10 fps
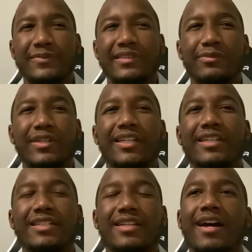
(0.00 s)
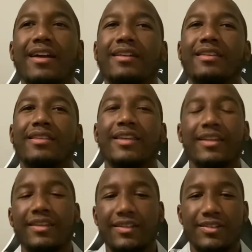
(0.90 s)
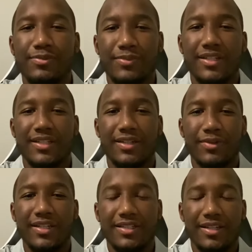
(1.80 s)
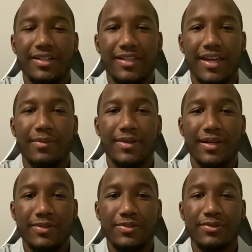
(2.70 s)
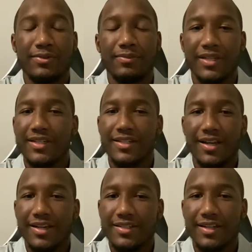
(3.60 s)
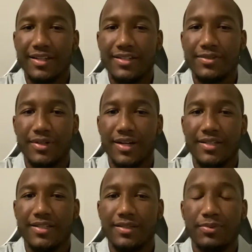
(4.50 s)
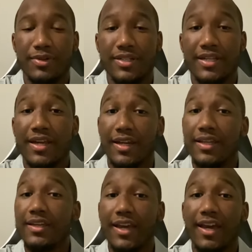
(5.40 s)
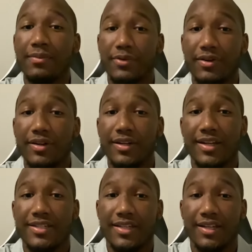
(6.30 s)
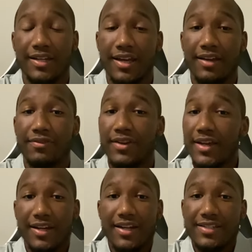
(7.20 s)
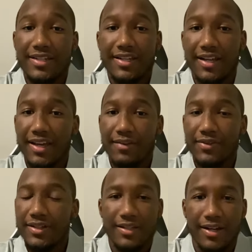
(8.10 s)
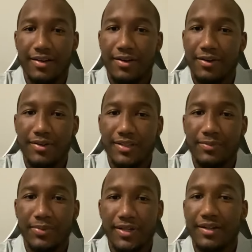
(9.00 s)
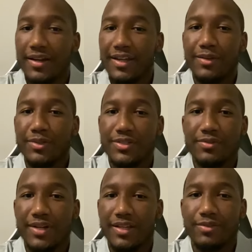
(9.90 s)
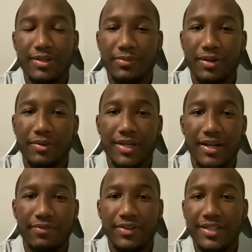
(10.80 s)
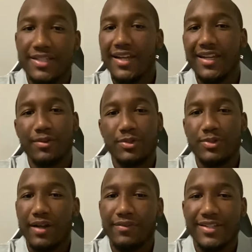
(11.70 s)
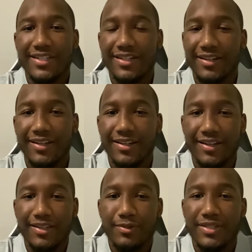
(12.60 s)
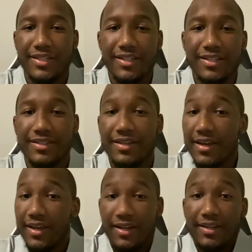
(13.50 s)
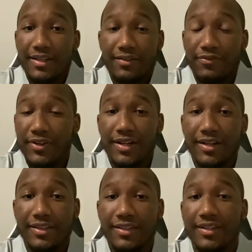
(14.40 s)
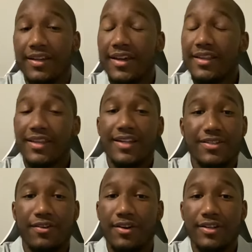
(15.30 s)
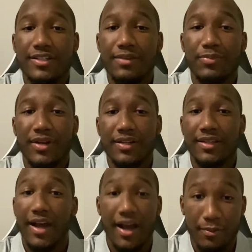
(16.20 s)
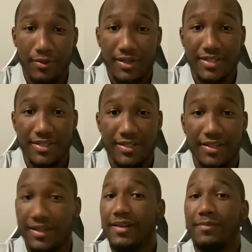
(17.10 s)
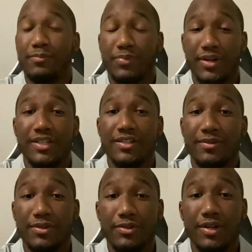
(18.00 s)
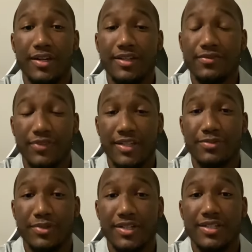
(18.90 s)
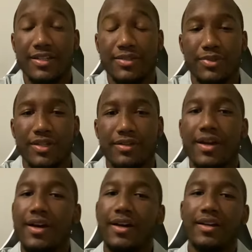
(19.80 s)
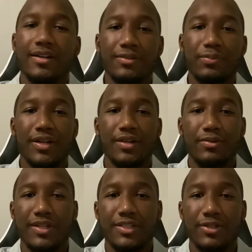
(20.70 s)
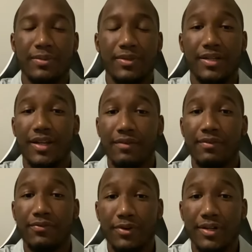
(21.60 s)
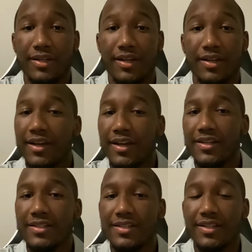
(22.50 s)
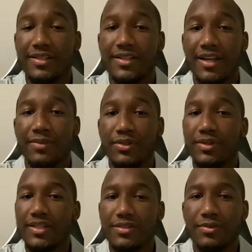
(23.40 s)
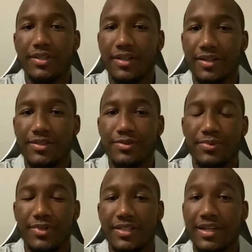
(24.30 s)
When he's not thinking too much and when he's letting the game come to him, because last night he scored 19 points, and he came on in that second half. In that second half, he looked like a whole nother player. He was shooting that three ball with confidence, and he was driving into the lane like it was easy, and he didn't fear anything. That's the R.J. Barrett that I want to see, and that I'm pretty sure New York Knicks fans want to see as well. Another player who contributed, Evan Fournier, in his Knicks debut, he scored 32 points,